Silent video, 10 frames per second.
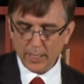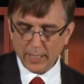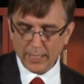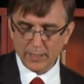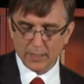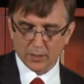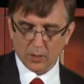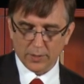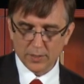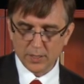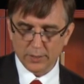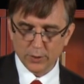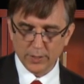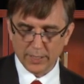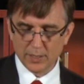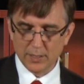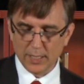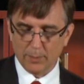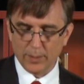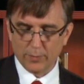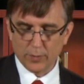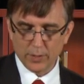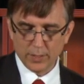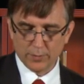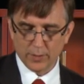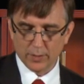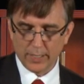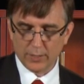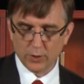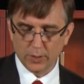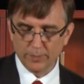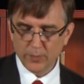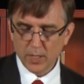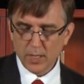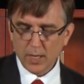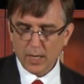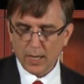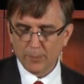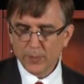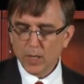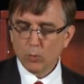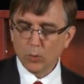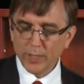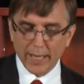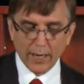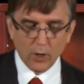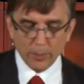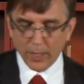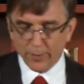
Indian law decision. That's a topic for a different lecture. What we care about